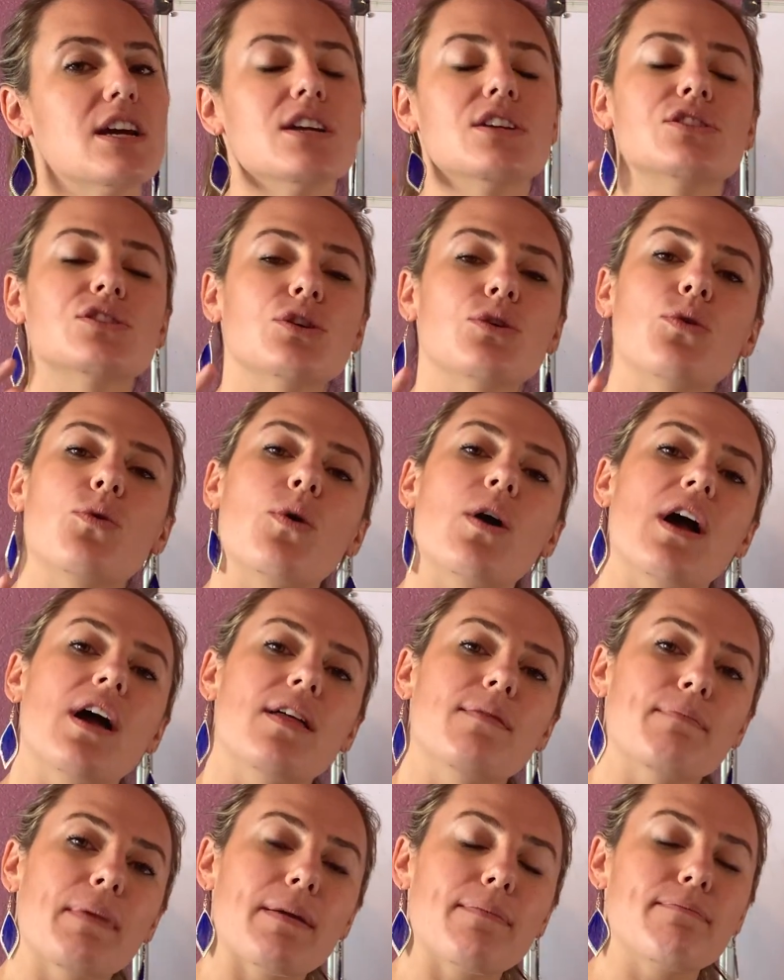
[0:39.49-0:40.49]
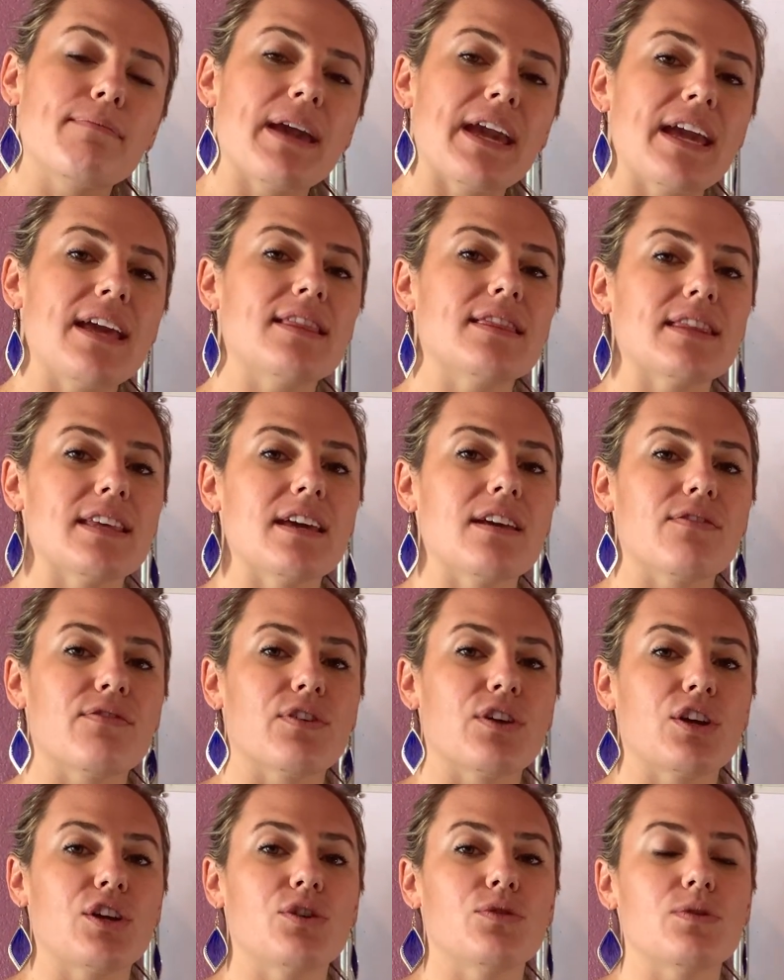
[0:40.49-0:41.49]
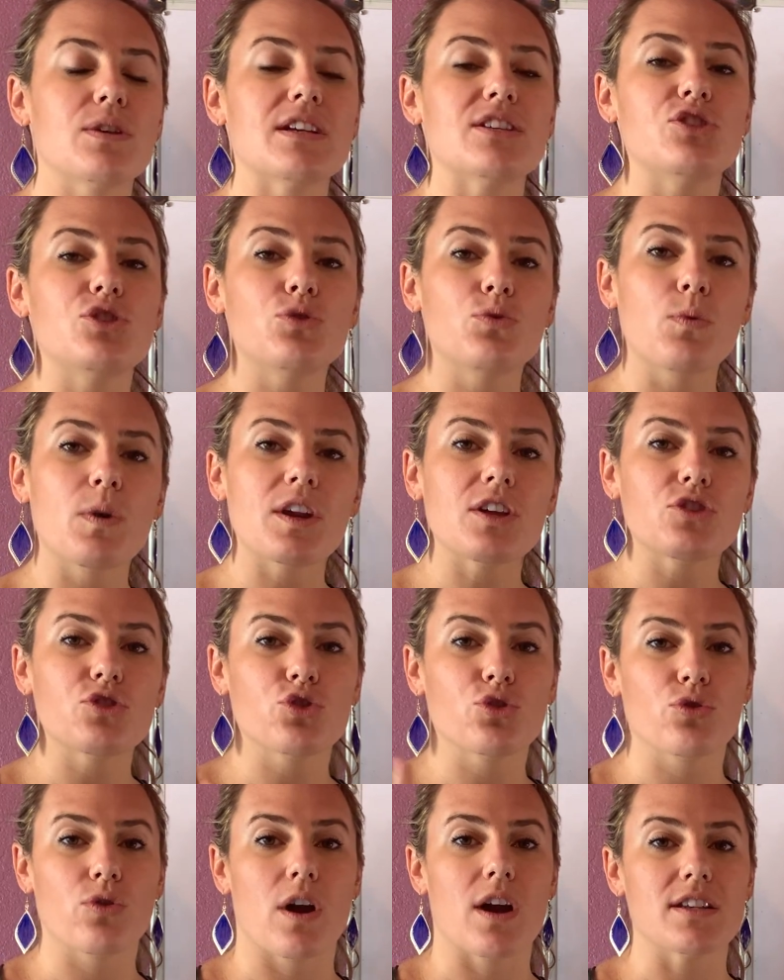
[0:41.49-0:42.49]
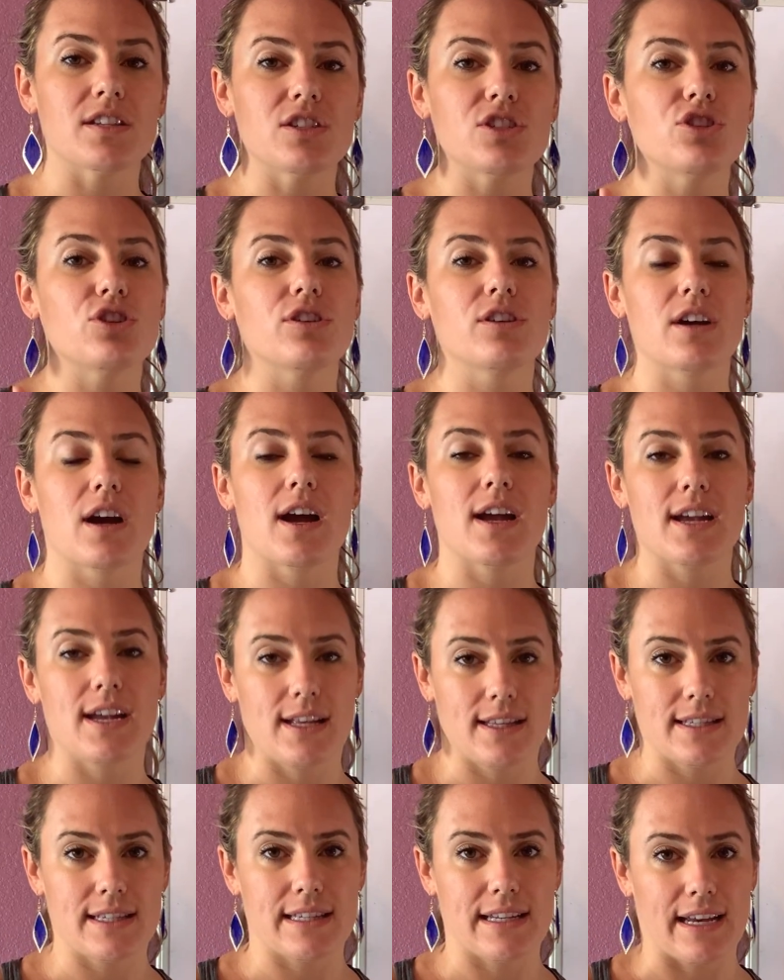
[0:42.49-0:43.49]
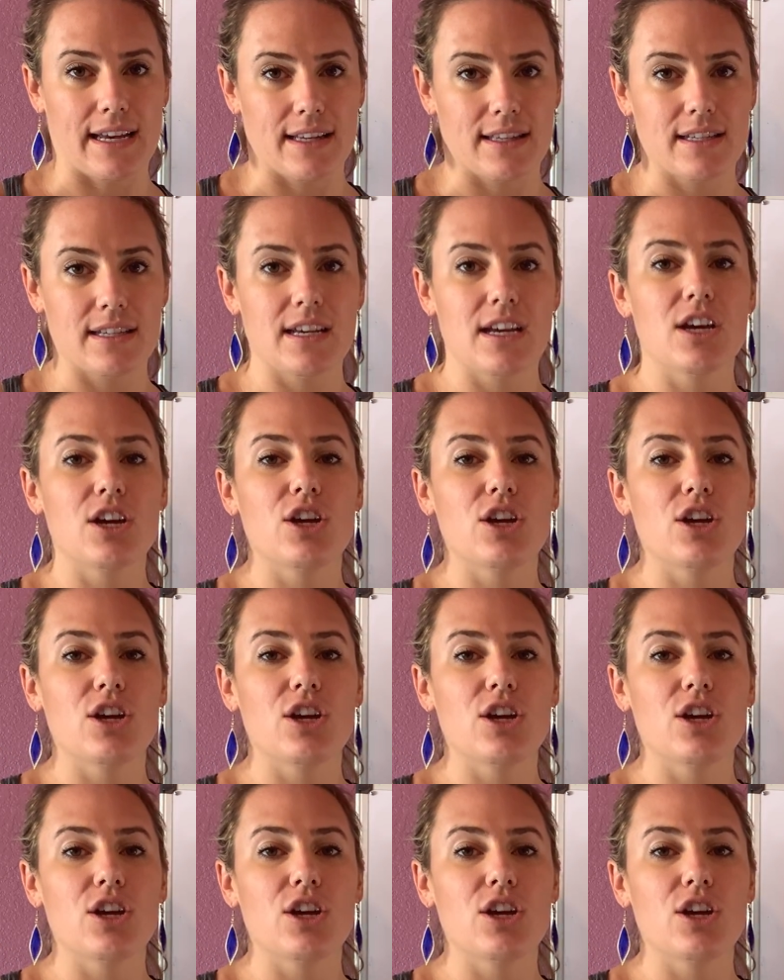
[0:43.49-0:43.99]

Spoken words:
So my main thing for you is you want to trust your gut instinct.